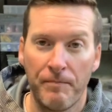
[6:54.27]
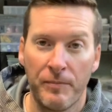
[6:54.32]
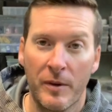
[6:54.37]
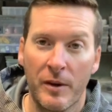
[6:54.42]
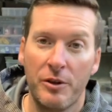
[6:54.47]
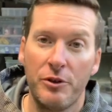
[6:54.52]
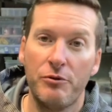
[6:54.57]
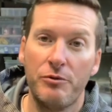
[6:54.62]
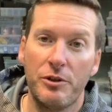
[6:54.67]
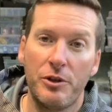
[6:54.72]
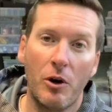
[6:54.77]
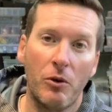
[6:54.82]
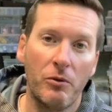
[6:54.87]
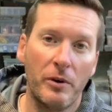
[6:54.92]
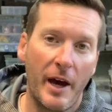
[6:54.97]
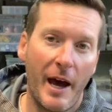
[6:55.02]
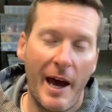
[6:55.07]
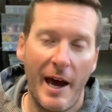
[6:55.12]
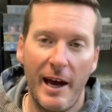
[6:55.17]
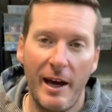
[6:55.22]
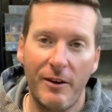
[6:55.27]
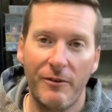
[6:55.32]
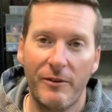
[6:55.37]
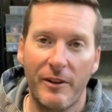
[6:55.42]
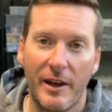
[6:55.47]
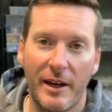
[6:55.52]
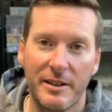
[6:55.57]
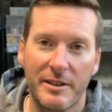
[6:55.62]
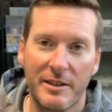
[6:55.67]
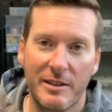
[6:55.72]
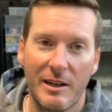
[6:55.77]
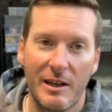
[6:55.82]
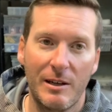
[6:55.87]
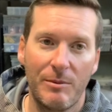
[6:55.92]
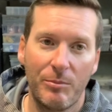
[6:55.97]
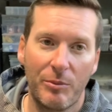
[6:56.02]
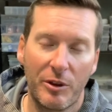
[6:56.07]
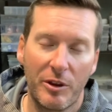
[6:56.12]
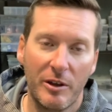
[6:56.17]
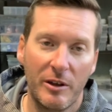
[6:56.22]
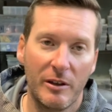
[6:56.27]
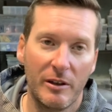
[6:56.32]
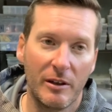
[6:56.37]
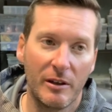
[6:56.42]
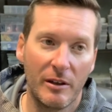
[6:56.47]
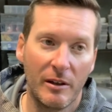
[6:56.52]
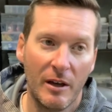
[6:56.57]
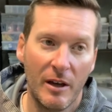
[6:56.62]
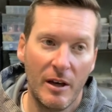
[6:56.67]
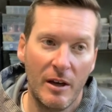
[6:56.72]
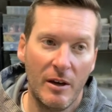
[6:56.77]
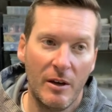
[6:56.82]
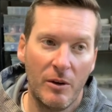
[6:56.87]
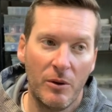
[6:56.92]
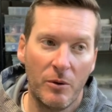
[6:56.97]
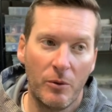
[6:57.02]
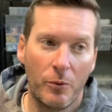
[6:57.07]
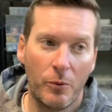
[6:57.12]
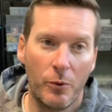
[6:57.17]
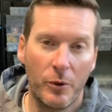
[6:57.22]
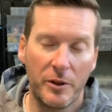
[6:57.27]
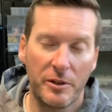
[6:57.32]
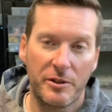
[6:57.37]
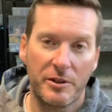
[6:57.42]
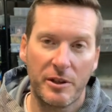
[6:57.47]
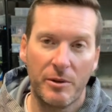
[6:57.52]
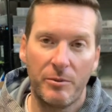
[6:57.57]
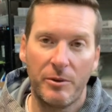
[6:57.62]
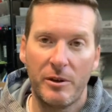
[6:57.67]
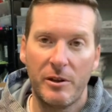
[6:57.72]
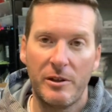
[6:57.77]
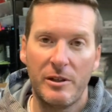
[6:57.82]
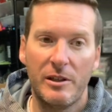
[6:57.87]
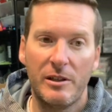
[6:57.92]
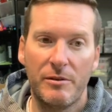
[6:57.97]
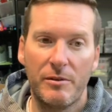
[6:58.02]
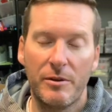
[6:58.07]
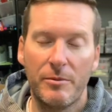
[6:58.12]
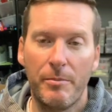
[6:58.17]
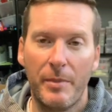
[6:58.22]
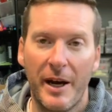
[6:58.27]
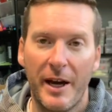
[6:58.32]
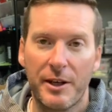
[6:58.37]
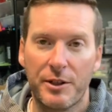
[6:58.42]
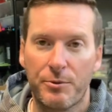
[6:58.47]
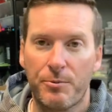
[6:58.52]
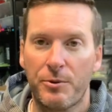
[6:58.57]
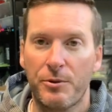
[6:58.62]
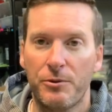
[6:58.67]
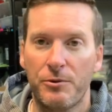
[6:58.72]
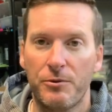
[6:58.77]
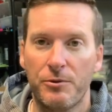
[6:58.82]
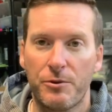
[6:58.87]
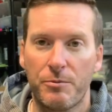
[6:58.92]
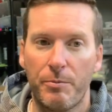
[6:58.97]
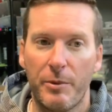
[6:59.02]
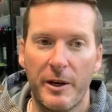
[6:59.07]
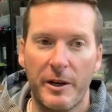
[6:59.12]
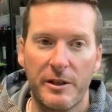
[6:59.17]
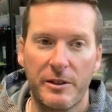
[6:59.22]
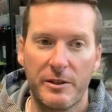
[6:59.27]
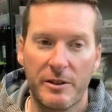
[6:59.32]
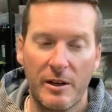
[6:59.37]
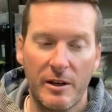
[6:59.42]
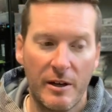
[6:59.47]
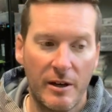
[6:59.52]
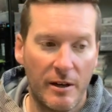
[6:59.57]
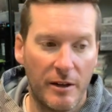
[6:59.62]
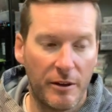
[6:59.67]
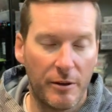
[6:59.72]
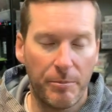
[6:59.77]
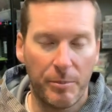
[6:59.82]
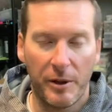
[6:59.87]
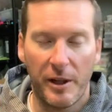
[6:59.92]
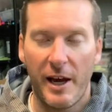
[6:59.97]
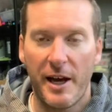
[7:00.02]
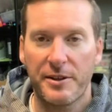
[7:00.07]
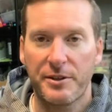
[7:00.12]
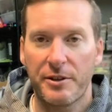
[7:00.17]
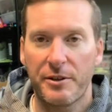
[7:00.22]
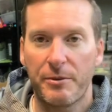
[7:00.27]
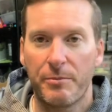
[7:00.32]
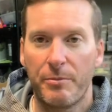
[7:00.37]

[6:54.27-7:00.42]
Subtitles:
You don't have that same thing with some of the mass produced baits, the plastic